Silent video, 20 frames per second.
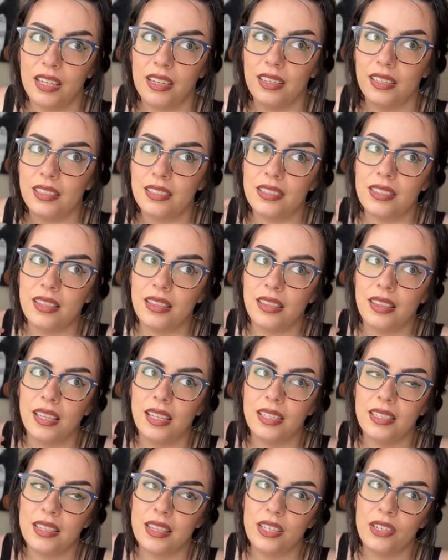Is
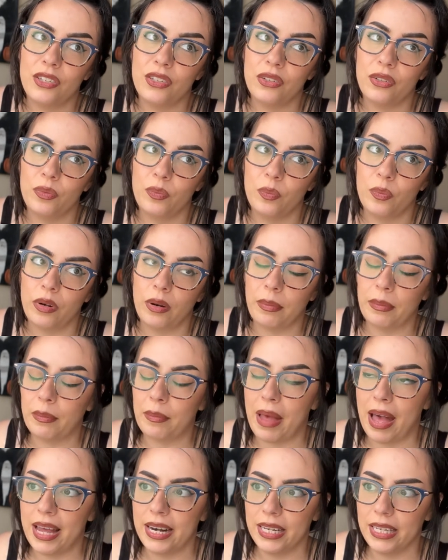is the dude
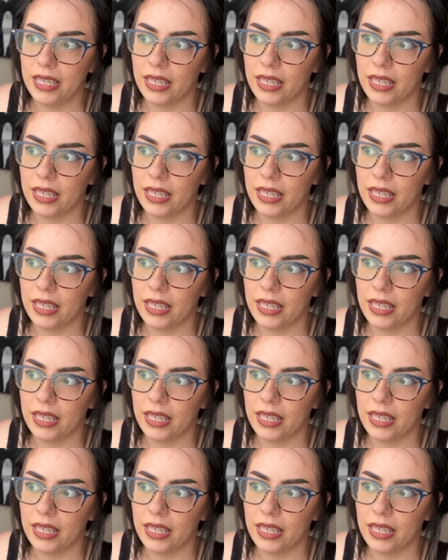problematic?